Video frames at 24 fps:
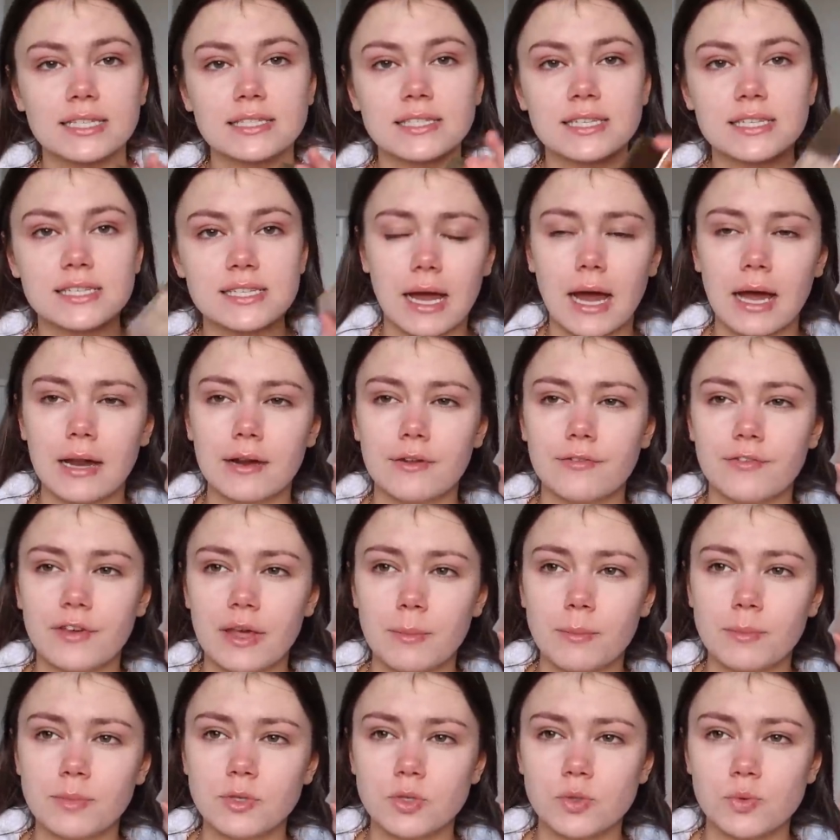this is kind of
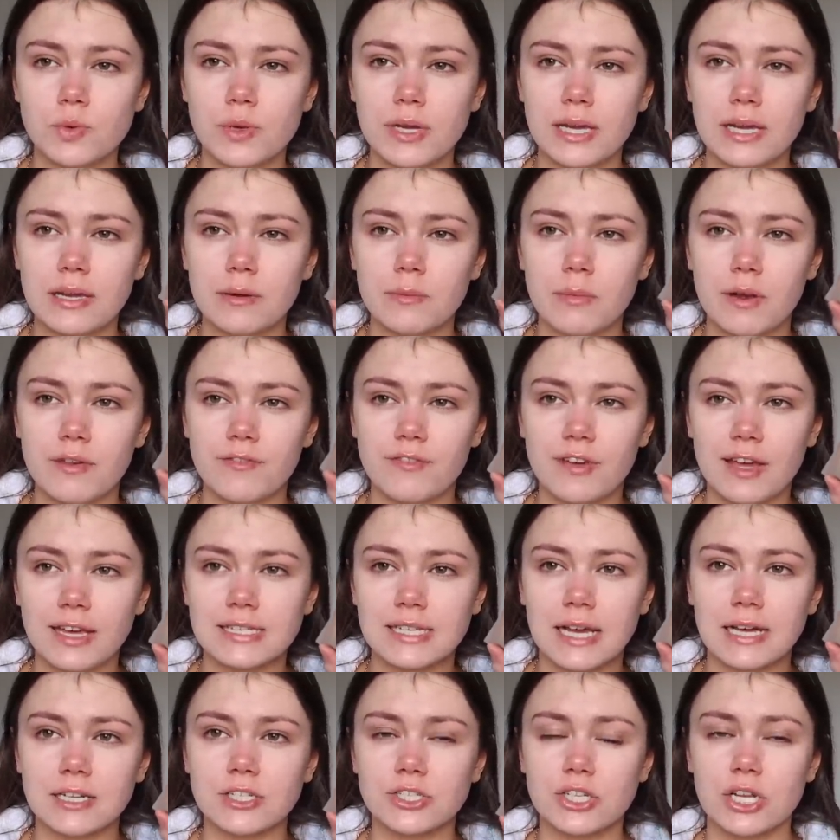in between my fake
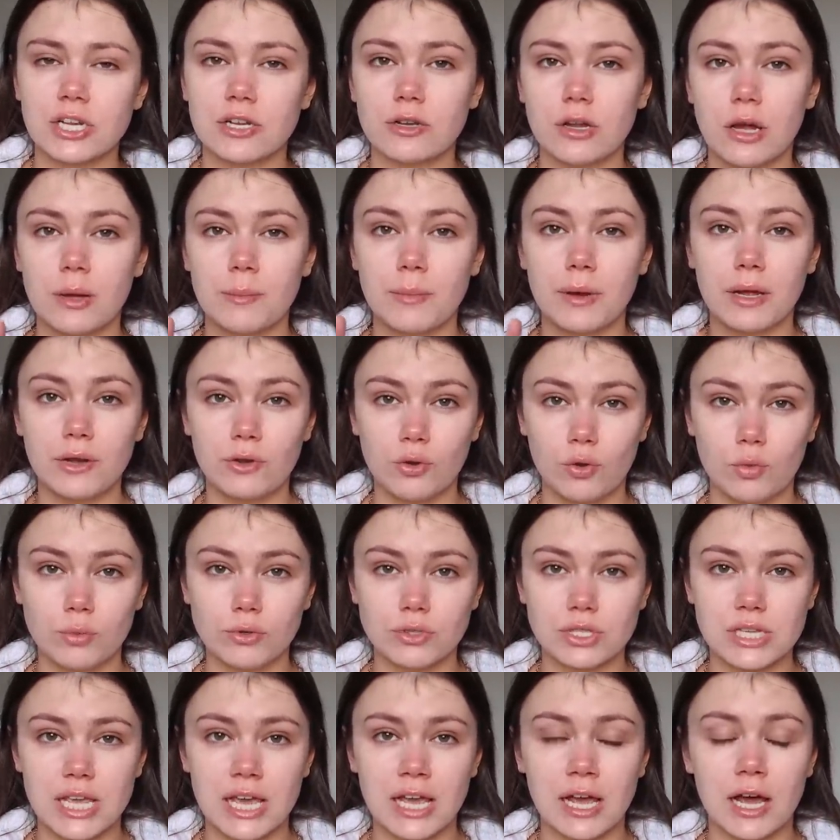tan shade and my normal
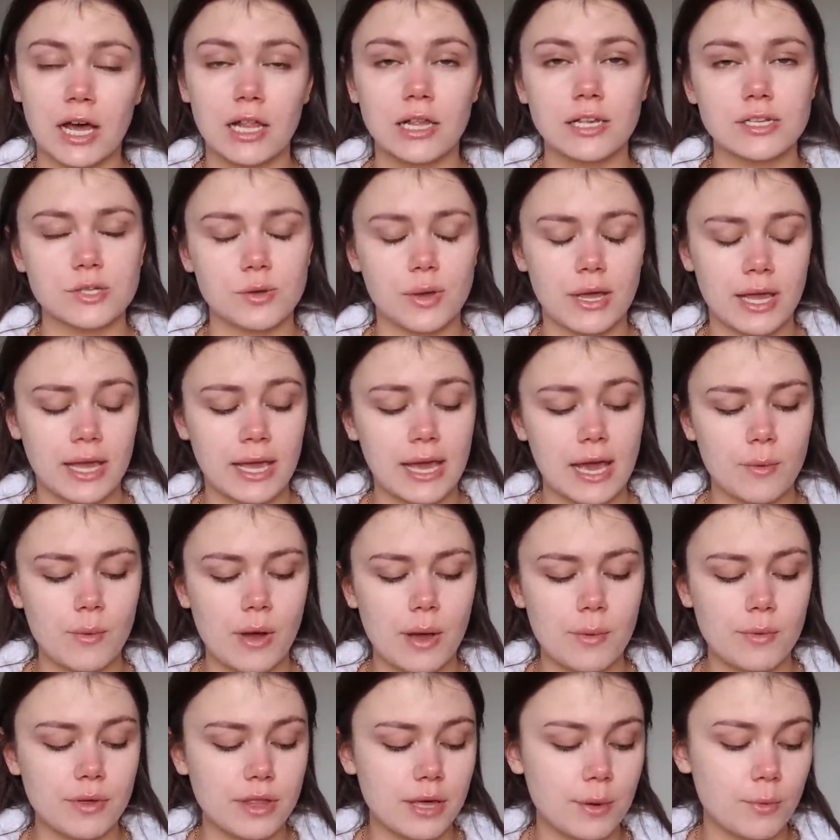skin color, so I can get
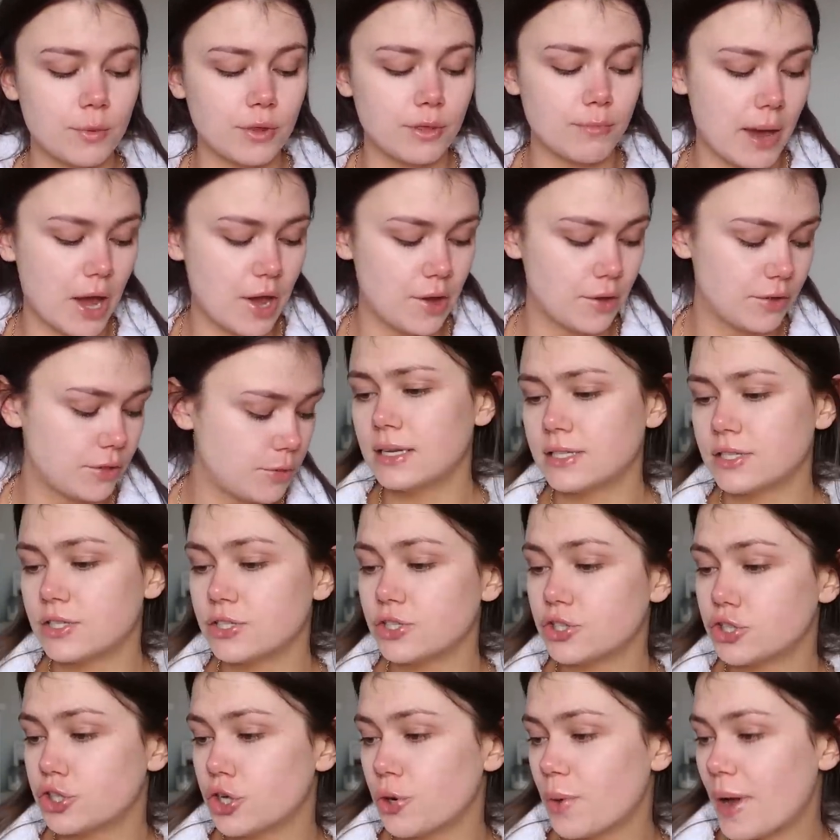away with it with both. It's the
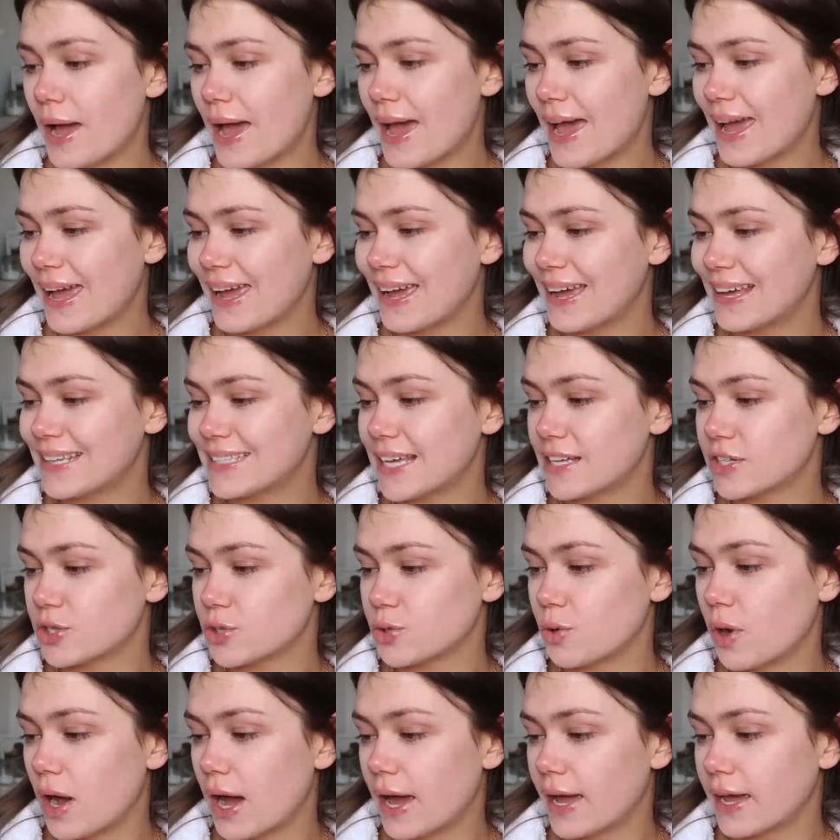Jouer
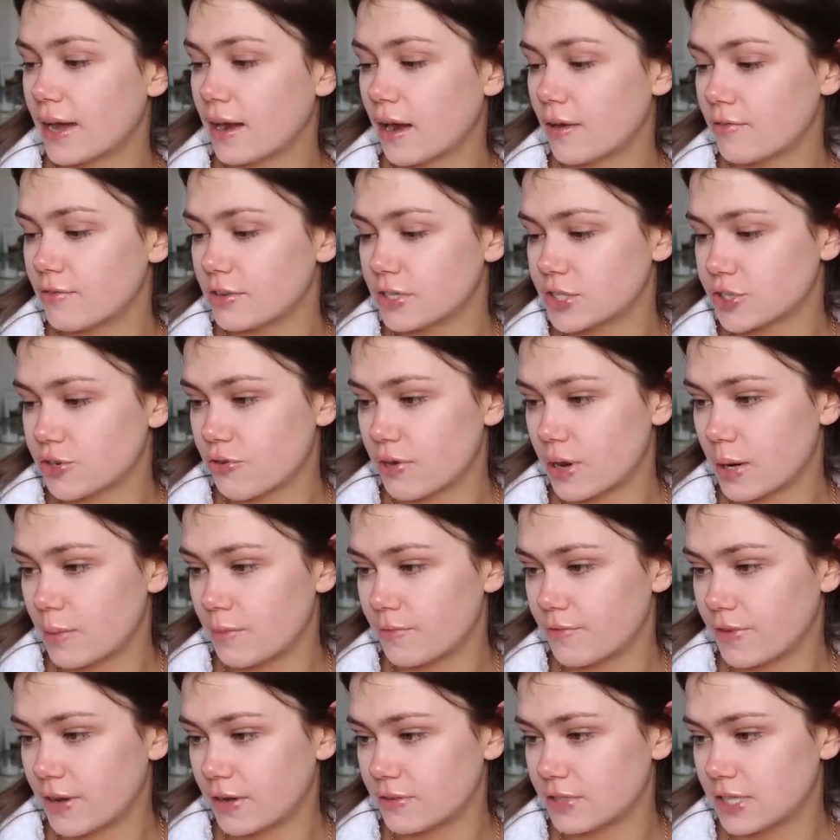Essential High Coverage Cream
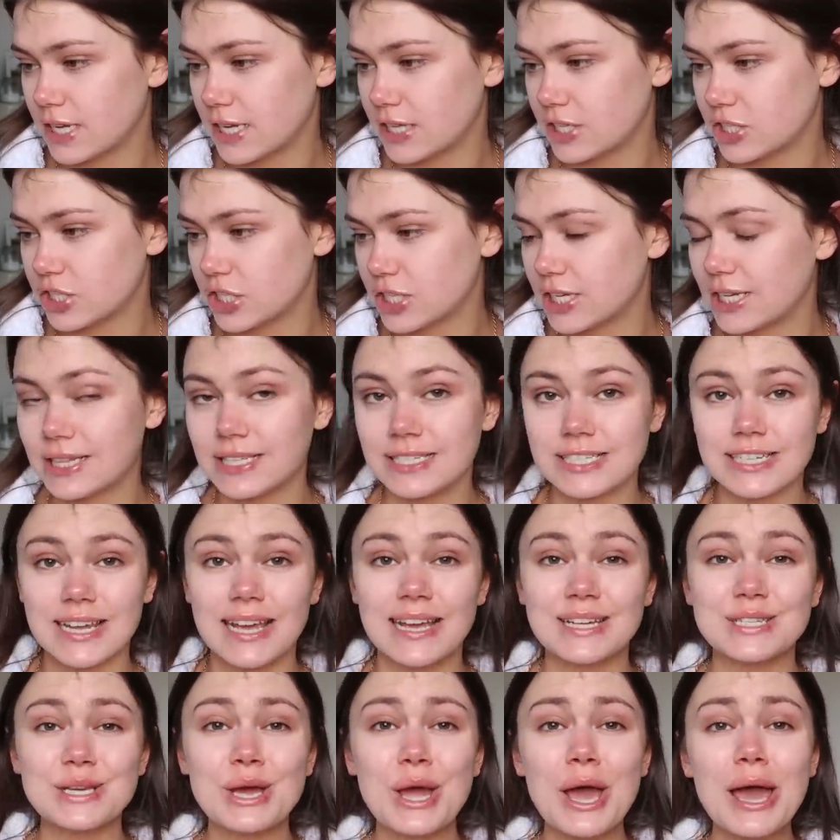Foundation in the
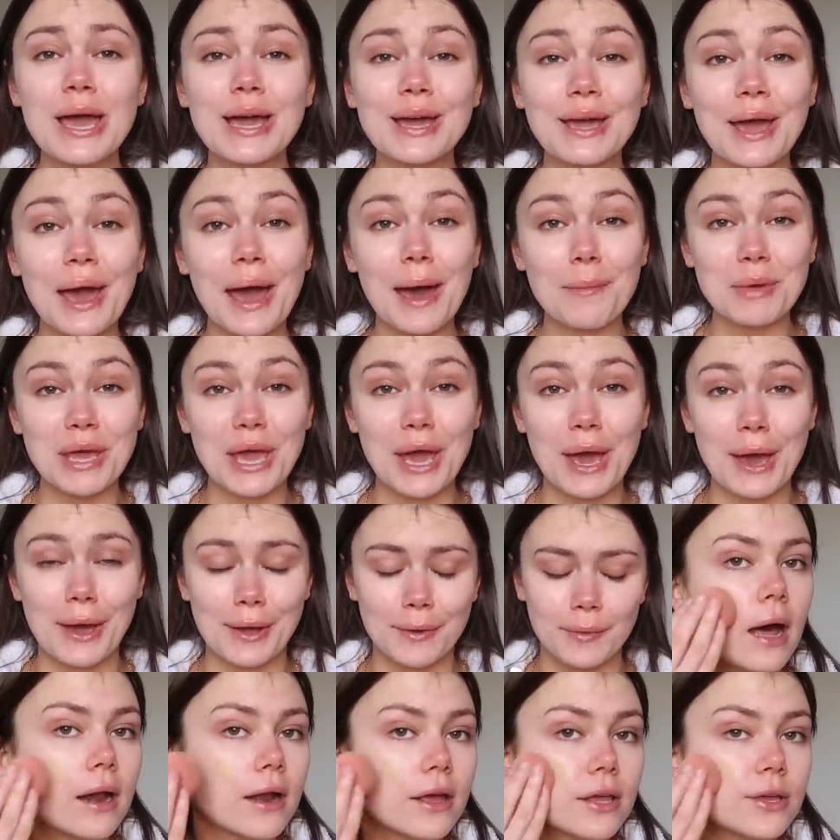shade Cameo.
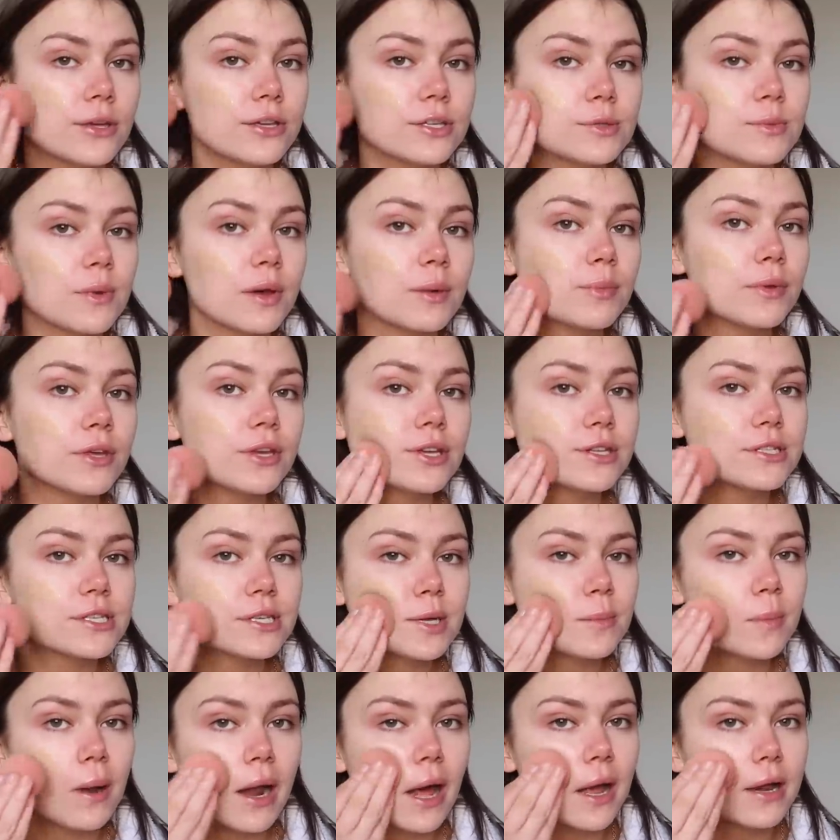And I use my
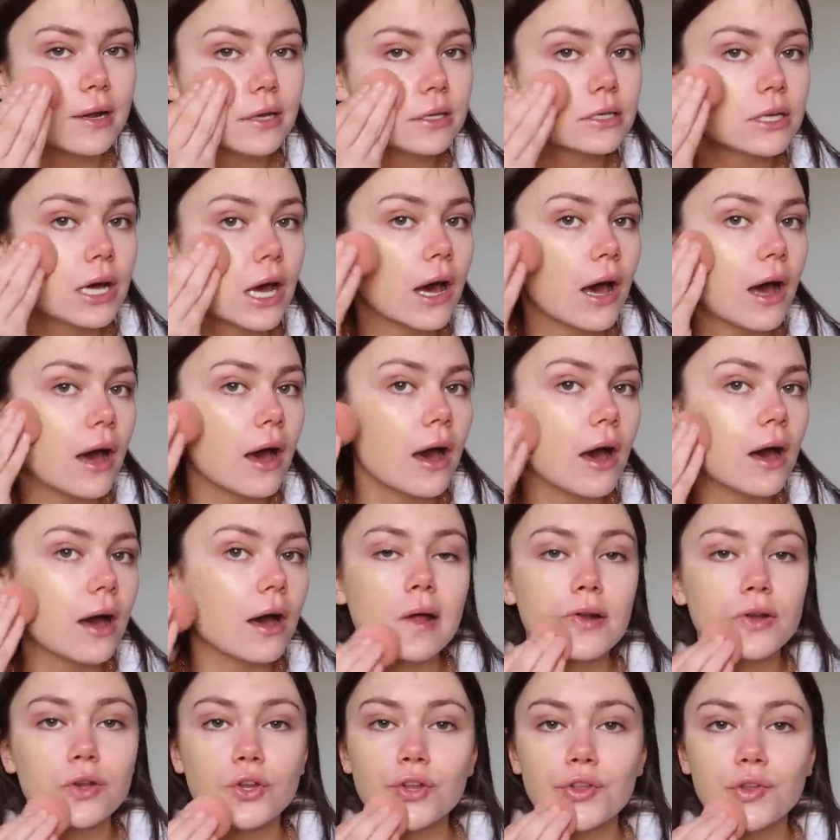beauty blender
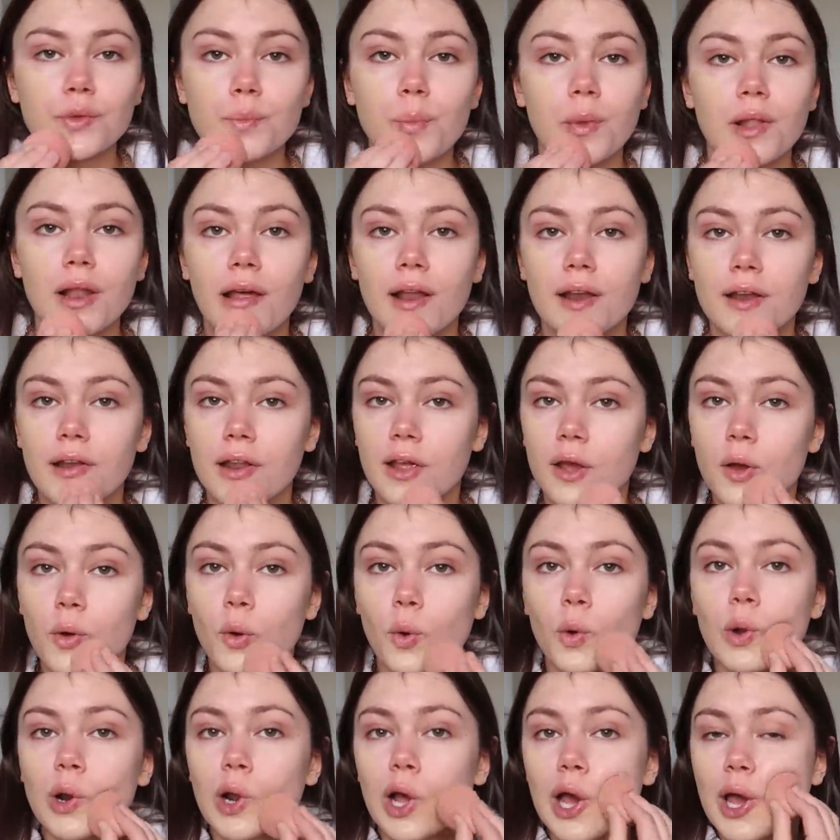and just blend it
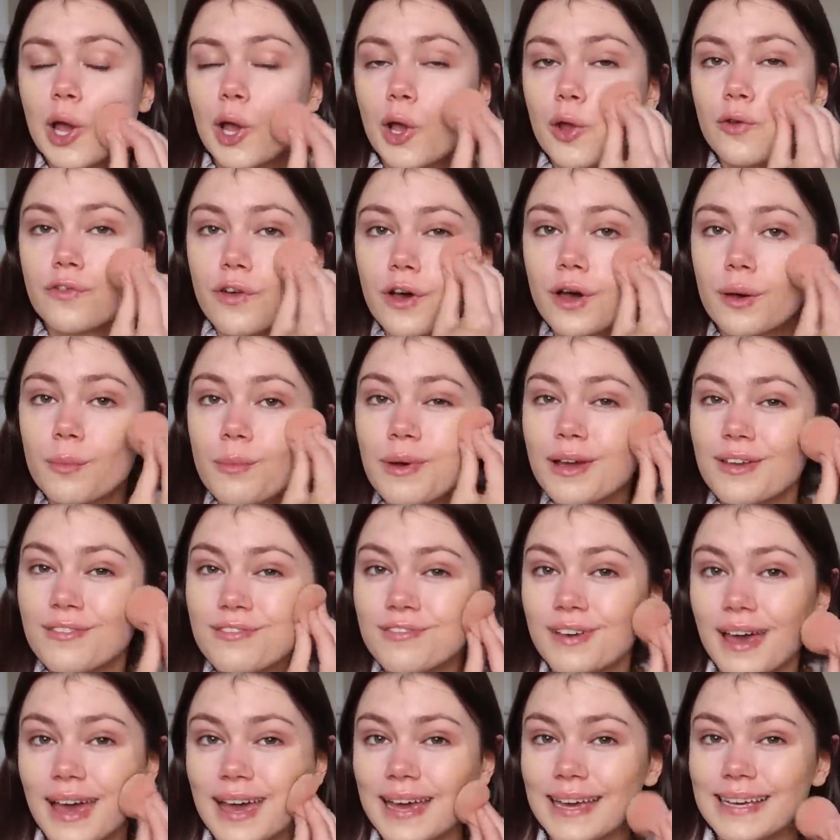all over my
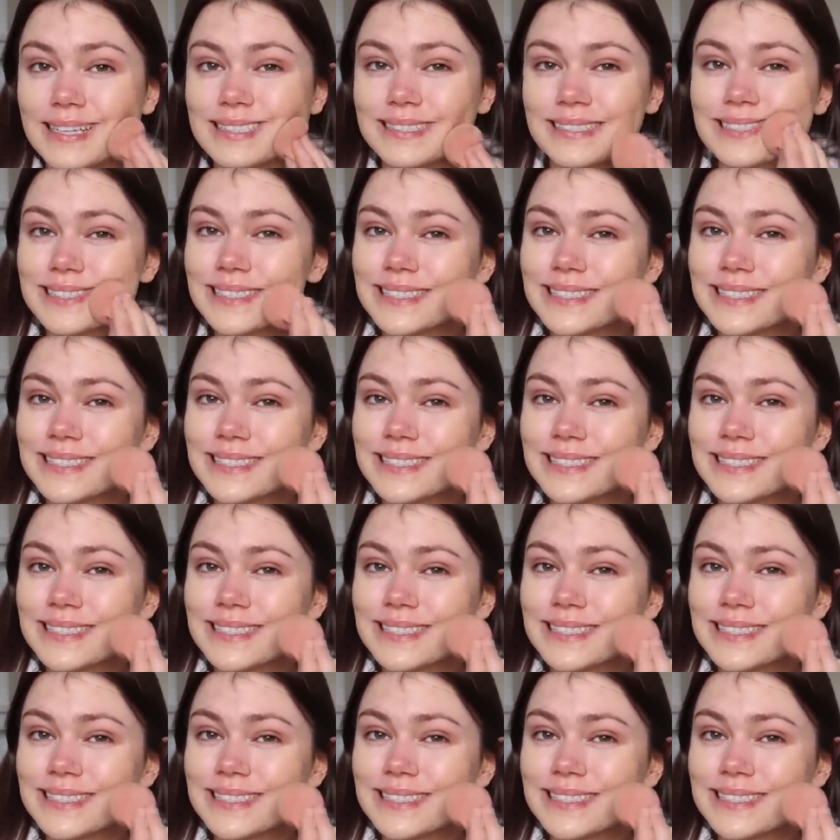face.